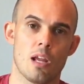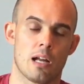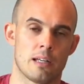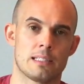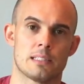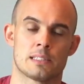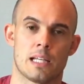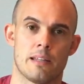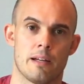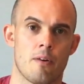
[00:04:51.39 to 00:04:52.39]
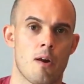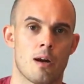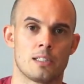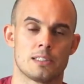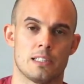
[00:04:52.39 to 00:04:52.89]
I like to say that
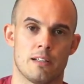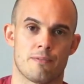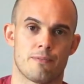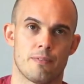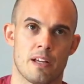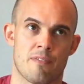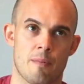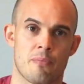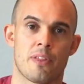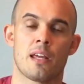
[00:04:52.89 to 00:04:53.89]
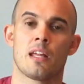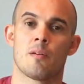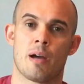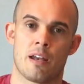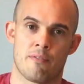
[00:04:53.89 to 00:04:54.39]
if I'm thinking
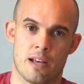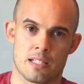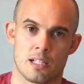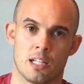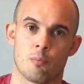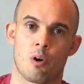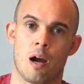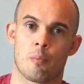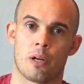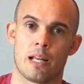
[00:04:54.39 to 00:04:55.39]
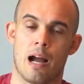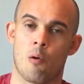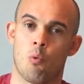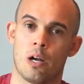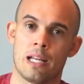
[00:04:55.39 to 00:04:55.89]
about investing in a property, I
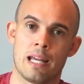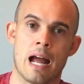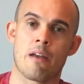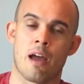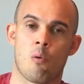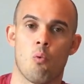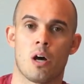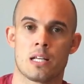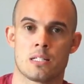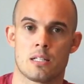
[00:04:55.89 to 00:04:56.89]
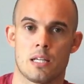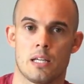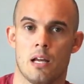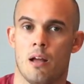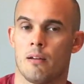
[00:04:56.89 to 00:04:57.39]
want to get out, I want to
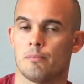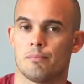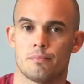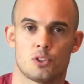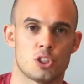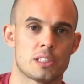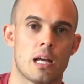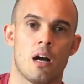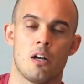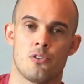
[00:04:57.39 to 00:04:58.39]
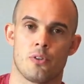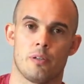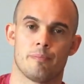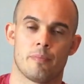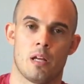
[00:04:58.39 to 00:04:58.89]
see, just say 100.
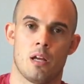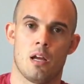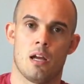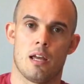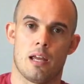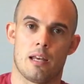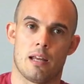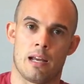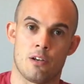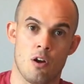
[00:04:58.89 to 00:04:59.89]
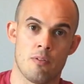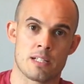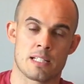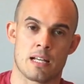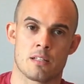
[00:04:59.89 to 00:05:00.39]
I know
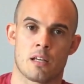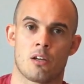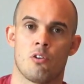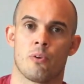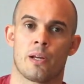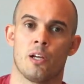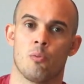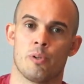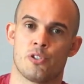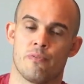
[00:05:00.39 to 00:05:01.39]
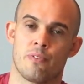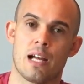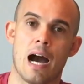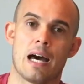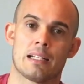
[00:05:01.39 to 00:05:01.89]
that sounds like overkill, but you've
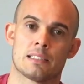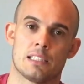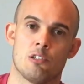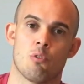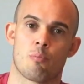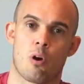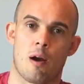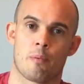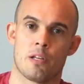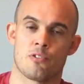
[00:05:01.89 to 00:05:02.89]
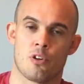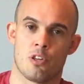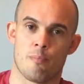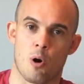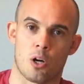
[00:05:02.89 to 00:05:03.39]
got to see what properties are on
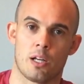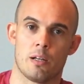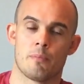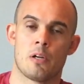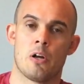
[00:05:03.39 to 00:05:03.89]
the market.